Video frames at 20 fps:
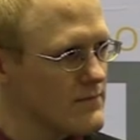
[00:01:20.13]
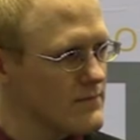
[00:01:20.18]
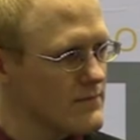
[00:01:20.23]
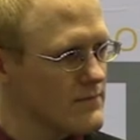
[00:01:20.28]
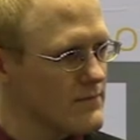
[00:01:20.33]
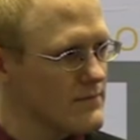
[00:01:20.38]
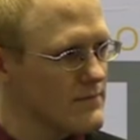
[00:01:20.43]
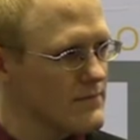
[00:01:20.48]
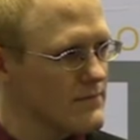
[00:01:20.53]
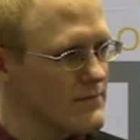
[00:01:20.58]

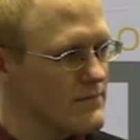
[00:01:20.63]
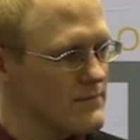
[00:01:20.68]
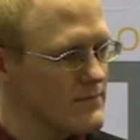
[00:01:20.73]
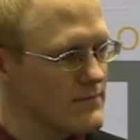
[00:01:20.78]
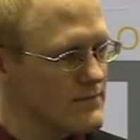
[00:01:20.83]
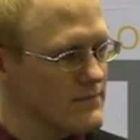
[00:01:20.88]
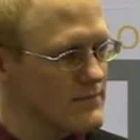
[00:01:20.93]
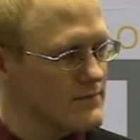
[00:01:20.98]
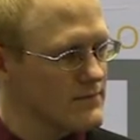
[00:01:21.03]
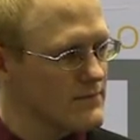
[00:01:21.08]

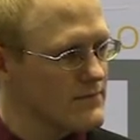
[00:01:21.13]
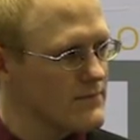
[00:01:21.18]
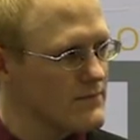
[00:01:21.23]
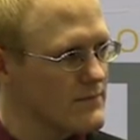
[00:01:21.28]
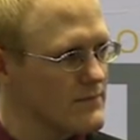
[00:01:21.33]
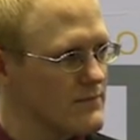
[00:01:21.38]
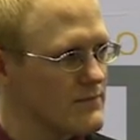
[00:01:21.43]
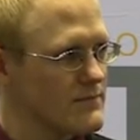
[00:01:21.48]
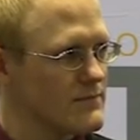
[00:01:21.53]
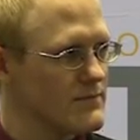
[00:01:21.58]

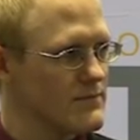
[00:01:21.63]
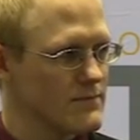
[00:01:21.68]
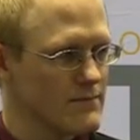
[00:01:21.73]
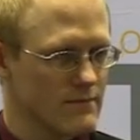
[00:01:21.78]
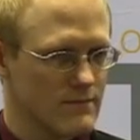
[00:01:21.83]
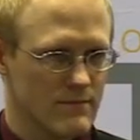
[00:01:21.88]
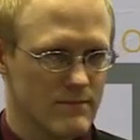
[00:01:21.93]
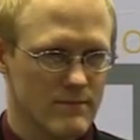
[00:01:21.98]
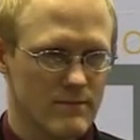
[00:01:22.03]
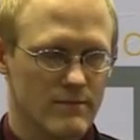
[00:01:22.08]

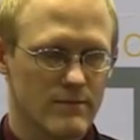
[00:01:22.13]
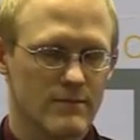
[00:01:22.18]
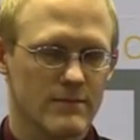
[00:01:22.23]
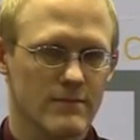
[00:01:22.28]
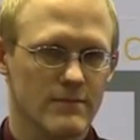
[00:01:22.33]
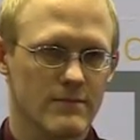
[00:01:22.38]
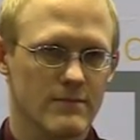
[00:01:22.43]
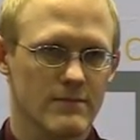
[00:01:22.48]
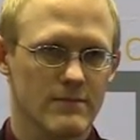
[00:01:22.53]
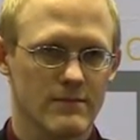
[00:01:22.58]

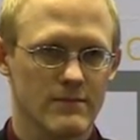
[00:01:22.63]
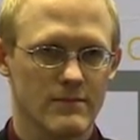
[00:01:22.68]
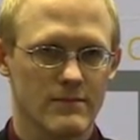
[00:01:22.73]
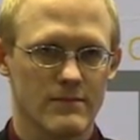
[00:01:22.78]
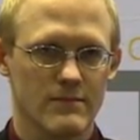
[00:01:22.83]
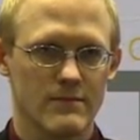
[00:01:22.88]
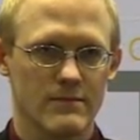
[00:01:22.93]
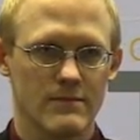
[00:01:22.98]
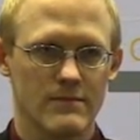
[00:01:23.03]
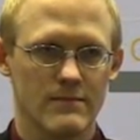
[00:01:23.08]

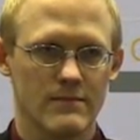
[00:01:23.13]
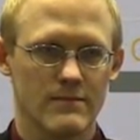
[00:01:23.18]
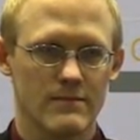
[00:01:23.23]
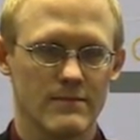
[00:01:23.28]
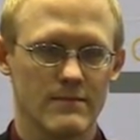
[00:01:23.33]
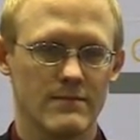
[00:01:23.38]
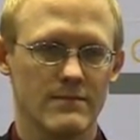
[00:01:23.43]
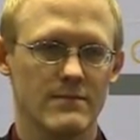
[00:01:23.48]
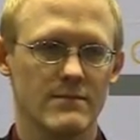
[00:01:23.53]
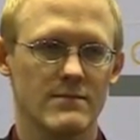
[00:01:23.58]

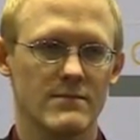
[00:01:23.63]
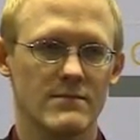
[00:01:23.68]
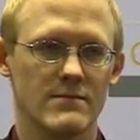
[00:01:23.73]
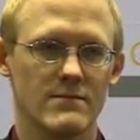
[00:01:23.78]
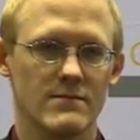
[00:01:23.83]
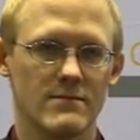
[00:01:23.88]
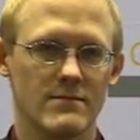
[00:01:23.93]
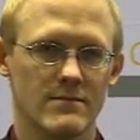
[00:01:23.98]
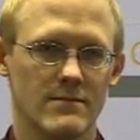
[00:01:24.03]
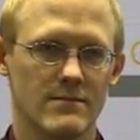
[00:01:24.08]

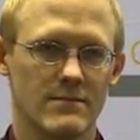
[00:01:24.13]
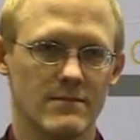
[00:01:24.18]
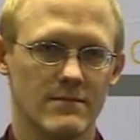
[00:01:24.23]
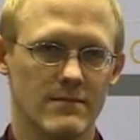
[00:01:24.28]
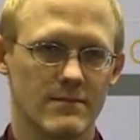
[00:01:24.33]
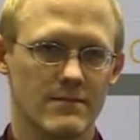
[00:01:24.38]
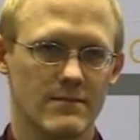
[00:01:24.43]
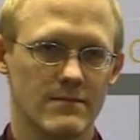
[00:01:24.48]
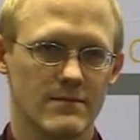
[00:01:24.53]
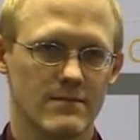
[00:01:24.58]

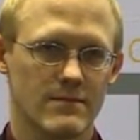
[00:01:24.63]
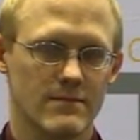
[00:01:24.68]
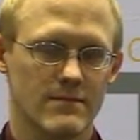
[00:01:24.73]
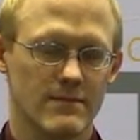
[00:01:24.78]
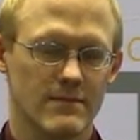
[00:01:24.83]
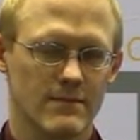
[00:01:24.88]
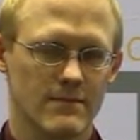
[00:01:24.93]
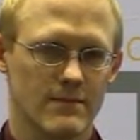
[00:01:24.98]
(not speaking)